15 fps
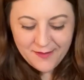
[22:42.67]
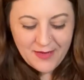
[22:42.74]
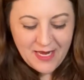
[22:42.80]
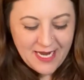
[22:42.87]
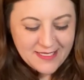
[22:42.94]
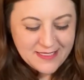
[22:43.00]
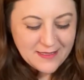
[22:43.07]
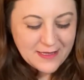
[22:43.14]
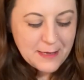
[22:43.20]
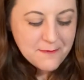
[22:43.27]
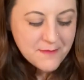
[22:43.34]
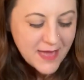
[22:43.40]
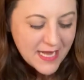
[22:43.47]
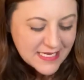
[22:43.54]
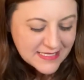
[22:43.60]
Okay, so they
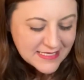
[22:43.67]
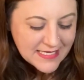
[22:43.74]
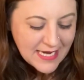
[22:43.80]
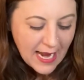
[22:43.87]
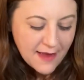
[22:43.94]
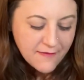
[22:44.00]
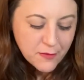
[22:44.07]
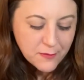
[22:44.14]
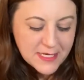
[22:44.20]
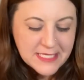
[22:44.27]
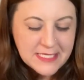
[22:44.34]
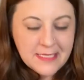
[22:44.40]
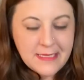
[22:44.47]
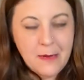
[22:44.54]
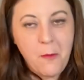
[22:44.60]
must have a
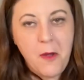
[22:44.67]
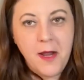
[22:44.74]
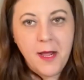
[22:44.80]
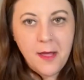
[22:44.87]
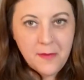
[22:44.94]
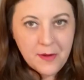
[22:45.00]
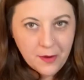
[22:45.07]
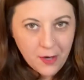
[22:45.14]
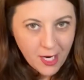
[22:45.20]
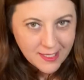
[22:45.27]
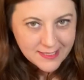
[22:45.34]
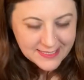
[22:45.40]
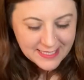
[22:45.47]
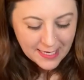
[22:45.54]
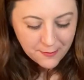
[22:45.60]
reason they want to come
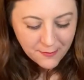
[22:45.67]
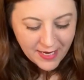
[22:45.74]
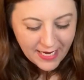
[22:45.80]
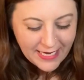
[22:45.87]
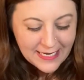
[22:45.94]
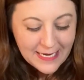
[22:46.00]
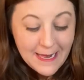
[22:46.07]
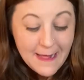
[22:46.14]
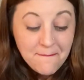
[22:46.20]
across that way.